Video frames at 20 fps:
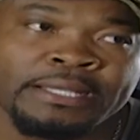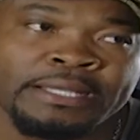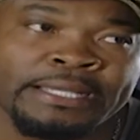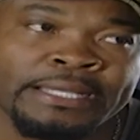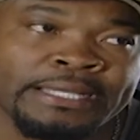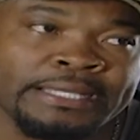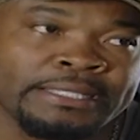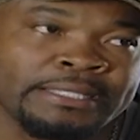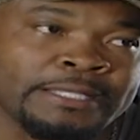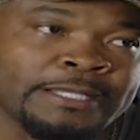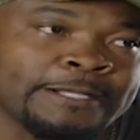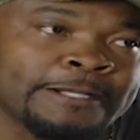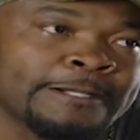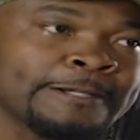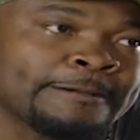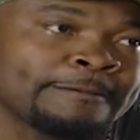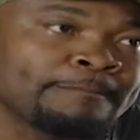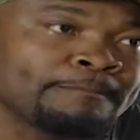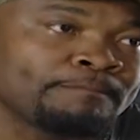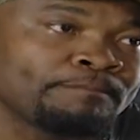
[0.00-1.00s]

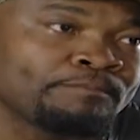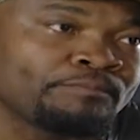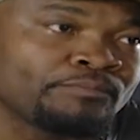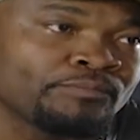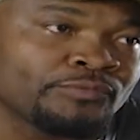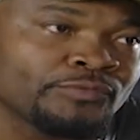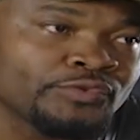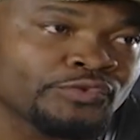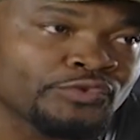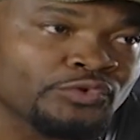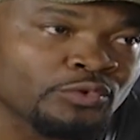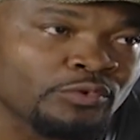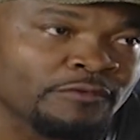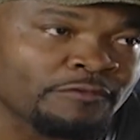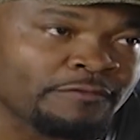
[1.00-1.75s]
and so